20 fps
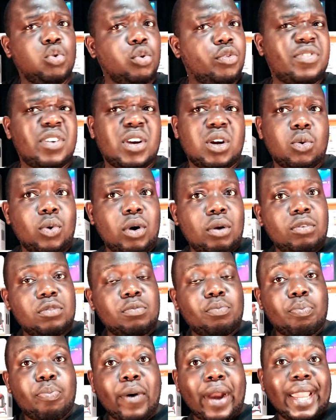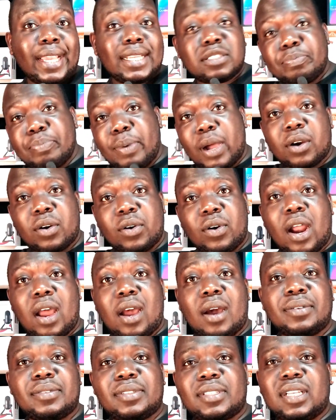do very well with bright
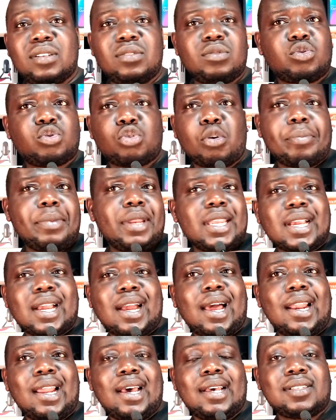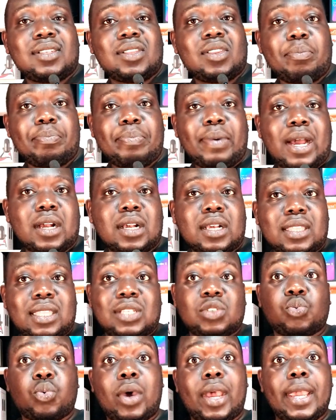backgrounds and so many colors in the back.
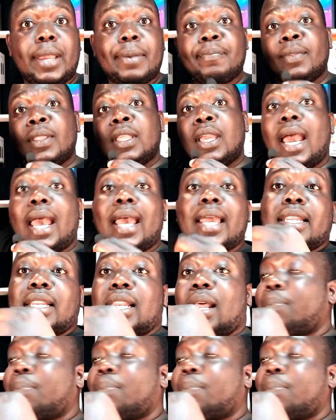That's why I ended